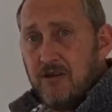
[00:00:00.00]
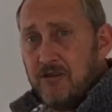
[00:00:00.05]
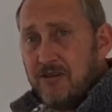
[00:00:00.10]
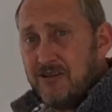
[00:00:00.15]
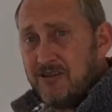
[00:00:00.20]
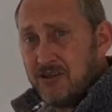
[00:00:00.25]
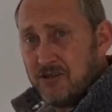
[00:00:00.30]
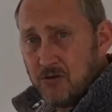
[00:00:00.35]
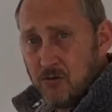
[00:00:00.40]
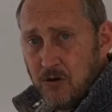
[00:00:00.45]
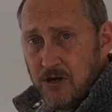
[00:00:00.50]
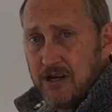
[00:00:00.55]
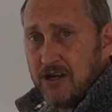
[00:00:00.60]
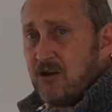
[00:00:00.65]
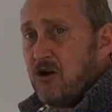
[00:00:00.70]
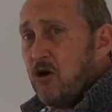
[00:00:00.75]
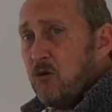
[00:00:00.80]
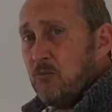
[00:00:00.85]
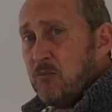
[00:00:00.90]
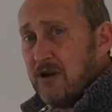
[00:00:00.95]
this is quite a
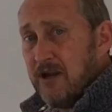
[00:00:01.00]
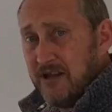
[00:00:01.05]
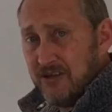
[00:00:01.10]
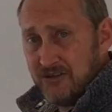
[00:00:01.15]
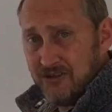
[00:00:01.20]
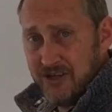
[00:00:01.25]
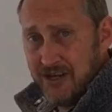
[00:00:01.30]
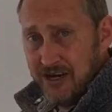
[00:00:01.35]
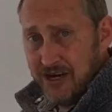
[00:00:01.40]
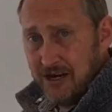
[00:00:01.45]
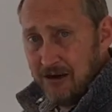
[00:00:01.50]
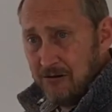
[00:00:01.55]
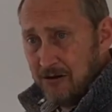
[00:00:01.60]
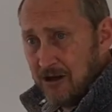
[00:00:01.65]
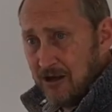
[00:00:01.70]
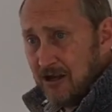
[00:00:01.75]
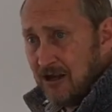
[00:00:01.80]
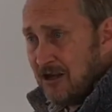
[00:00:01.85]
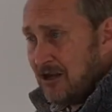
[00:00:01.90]
complex area,